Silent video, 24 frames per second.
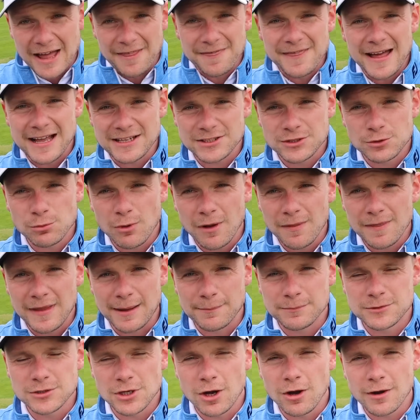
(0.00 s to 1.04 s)
And that's the one that
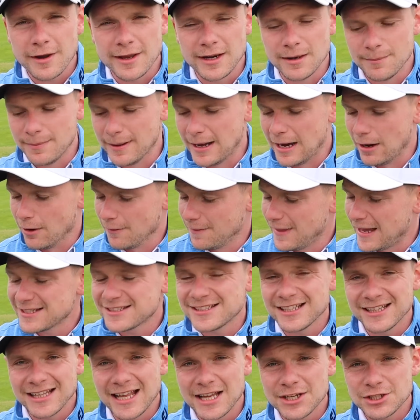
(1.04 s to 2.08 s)
I'm talking about.
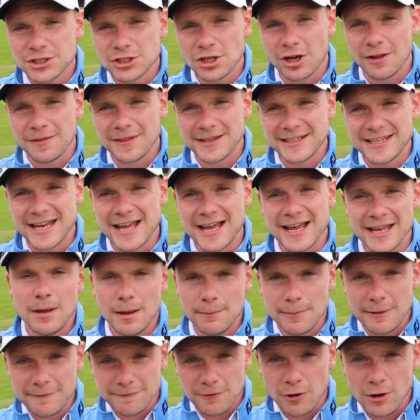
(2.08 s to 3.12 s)
That's the last shot of the day.
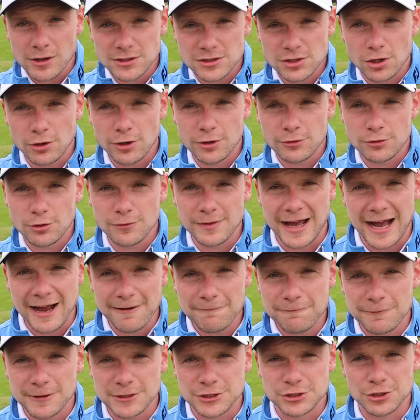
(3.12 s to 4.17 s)
And before I talk you through the
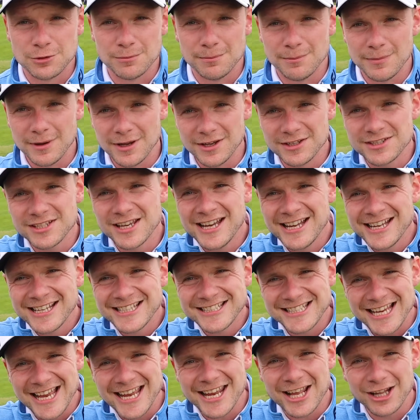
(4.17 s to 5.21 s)
average numbers,
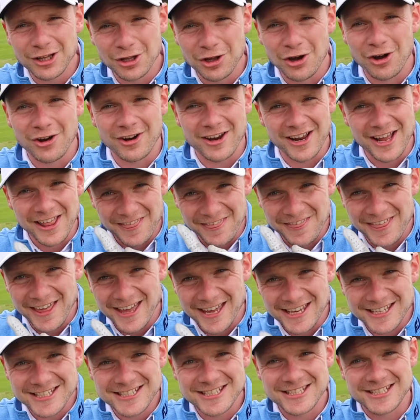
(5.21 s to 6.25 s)
take a look at
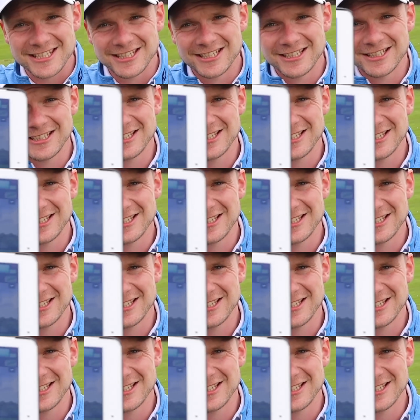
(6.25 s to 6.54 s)
this.